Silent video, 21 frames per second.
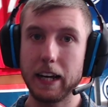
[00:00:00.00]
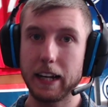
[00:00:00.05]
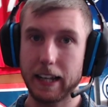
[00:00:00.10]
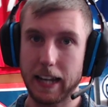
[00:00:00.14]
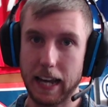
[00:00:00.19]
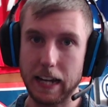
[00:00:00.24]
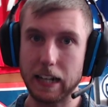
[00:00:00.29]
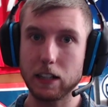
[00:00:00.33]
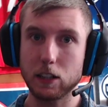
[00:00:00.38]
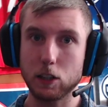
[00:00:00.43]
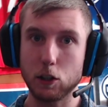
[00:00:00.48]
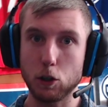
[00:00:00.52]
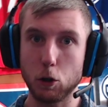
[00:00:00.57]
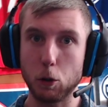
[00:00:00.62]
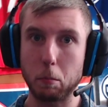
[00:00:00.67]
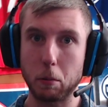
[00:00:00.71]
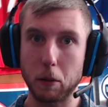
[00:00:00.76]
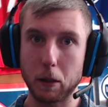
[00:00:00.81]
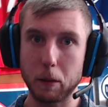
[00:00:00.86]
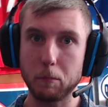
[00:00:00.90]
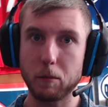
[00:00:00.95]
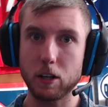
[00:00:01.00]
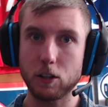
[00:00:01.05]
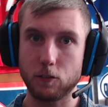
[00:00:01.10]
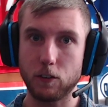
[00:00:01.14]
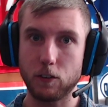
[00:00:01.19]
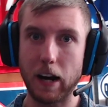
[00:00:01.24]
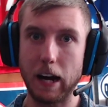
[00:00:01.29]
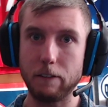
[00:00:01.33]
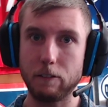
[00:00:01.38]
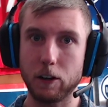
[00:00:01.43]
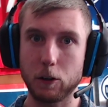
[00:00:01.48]
can't go pretty much
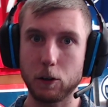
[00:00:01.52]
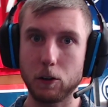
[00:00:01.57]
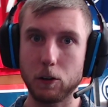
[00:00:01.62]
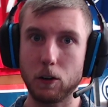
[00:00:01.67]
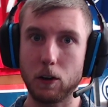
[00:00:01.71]
500